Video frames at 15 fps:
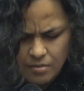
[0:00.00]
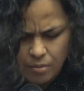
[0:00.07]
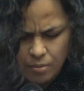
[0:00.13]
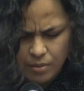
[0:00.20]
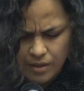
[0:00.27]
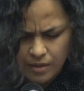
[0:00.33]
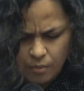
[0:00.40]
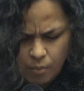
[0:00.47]

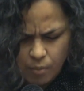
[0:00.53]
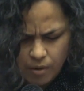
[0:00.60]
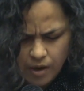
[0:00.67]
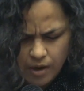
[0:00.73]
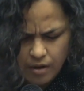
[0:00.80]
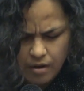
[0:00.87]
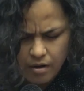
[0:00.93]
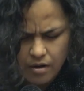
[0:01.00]
what we can
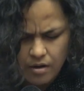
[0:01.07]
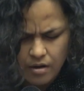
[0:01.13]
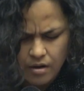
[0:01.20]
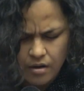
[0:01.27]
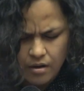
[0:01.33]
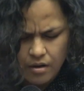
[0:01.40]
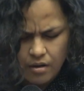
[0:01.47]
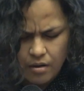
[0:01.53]
wear,
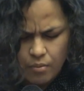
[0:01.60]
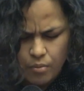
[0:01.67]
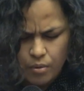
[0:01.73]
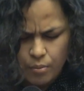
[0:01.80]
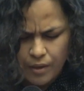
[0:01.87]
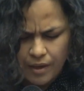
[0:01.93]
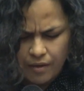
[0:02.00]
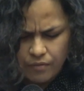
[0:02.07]

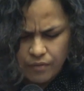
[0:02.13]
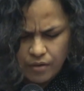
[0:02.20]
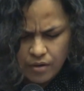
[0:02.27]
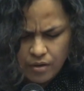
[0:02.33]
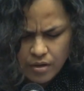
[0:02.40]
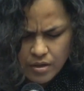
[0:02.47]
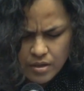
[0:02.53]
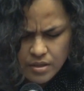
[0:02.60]
what we have
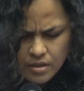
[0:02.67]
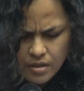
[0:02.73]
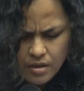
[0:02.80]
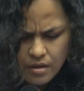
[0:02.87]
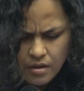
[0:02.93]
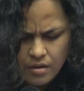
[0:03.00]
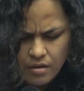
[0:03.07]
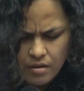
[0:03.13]
earned,